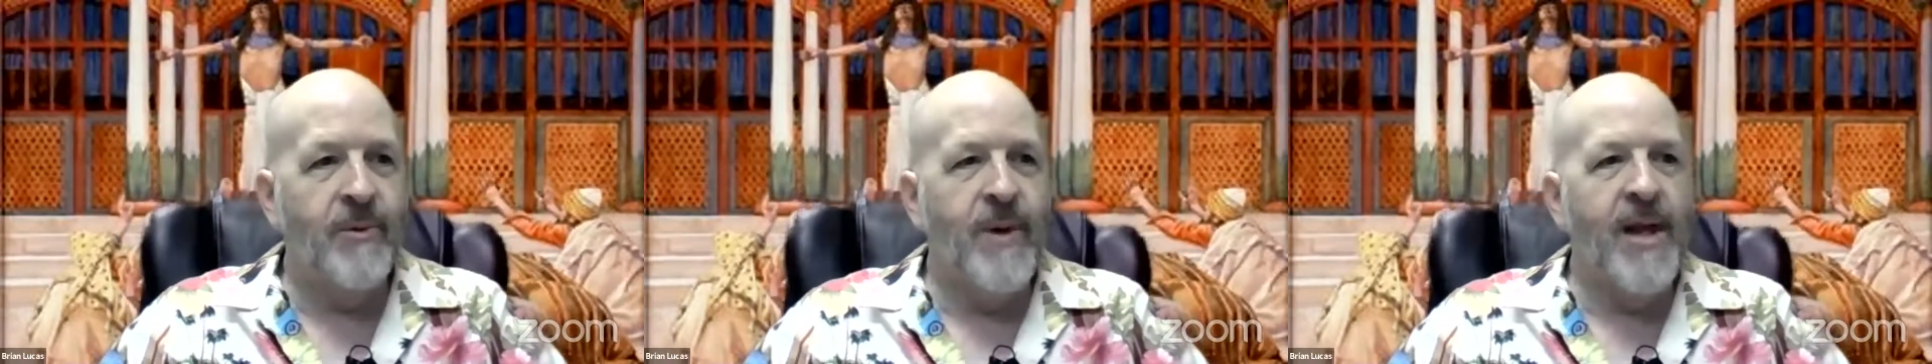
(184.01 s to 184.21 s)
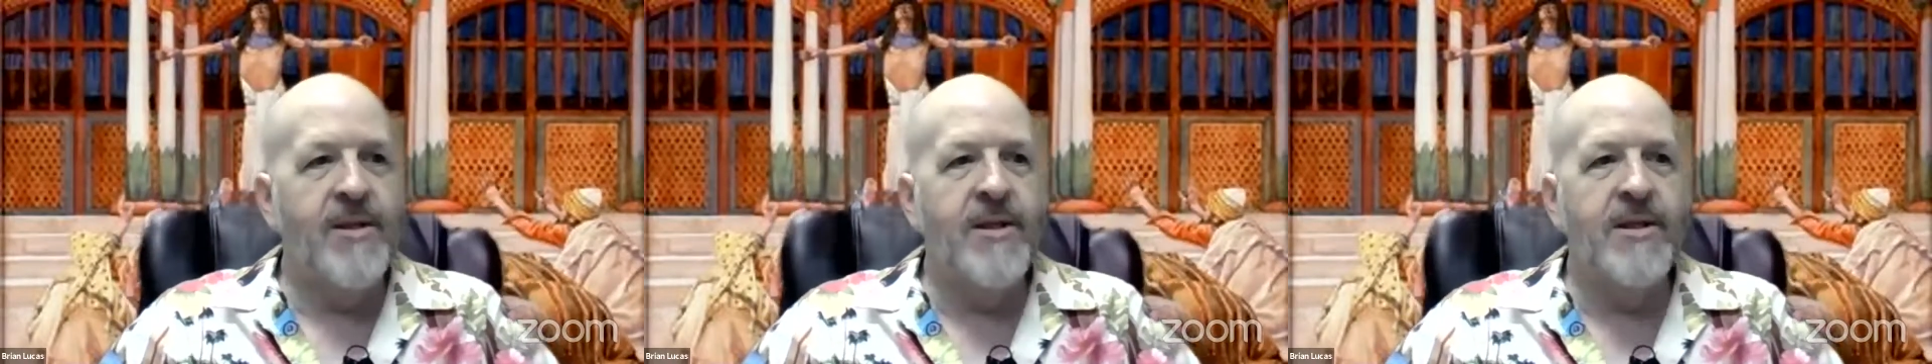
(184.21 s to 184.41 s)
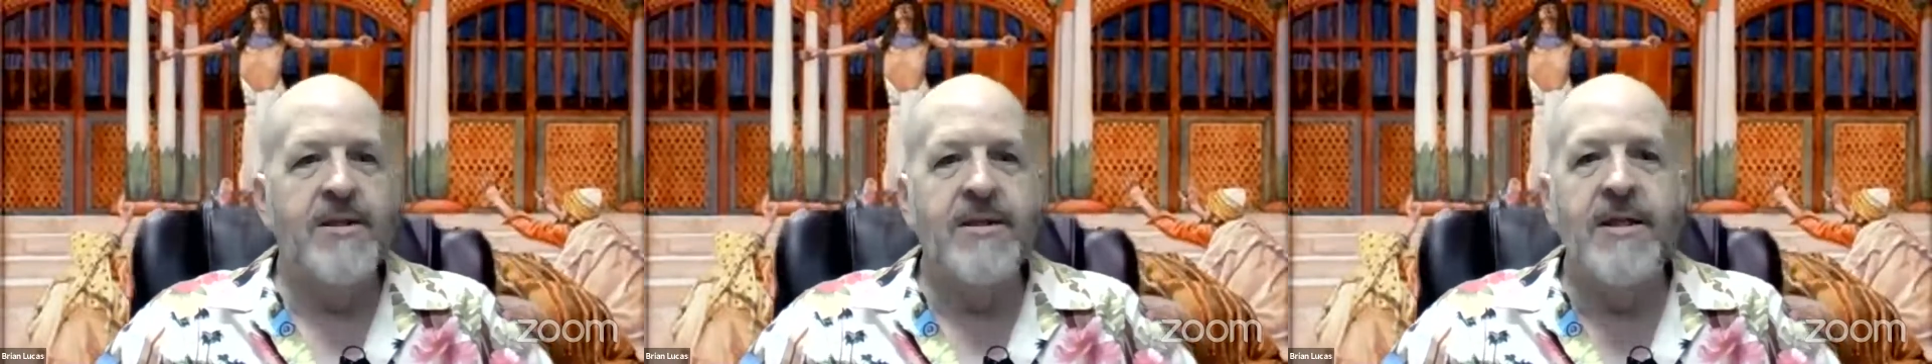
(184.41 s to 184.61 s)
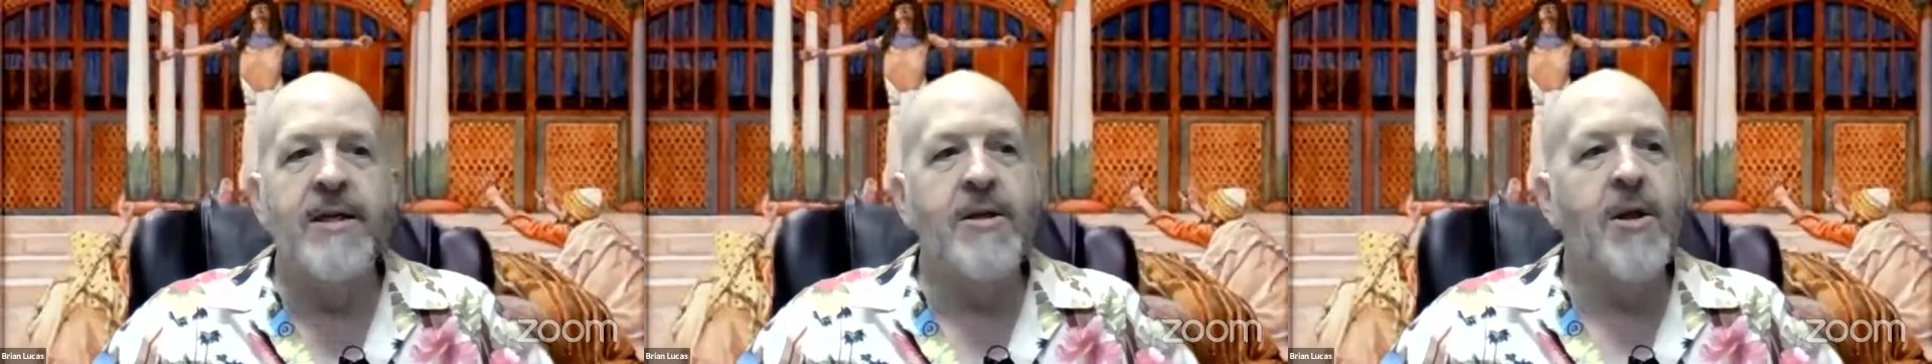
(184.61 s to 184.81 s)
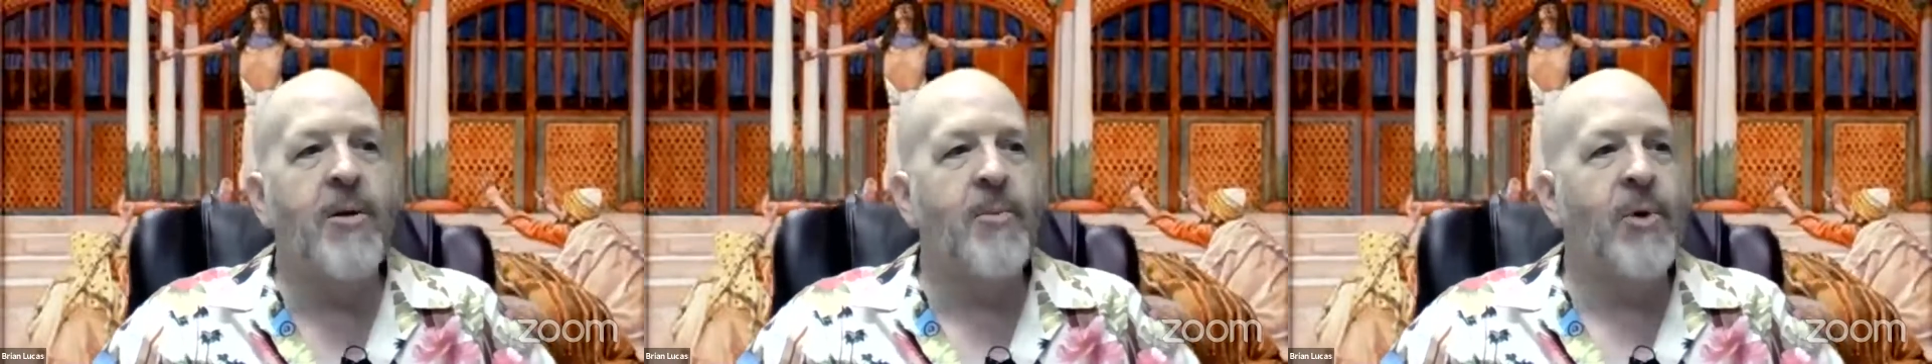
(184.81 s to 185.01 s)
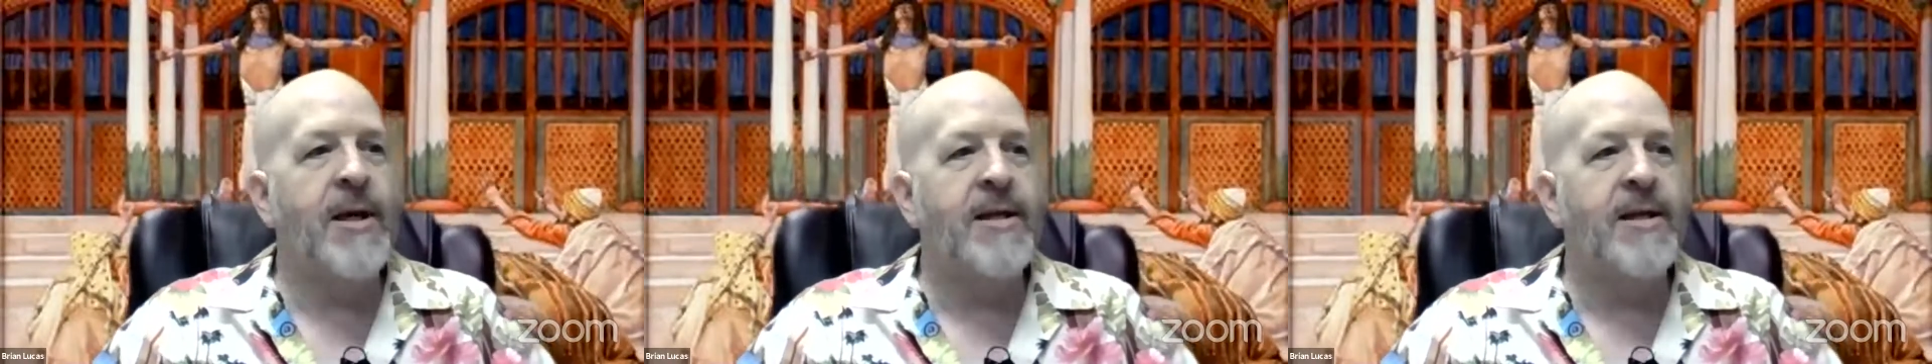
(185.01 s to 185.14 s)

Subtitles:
rather than seeing a number,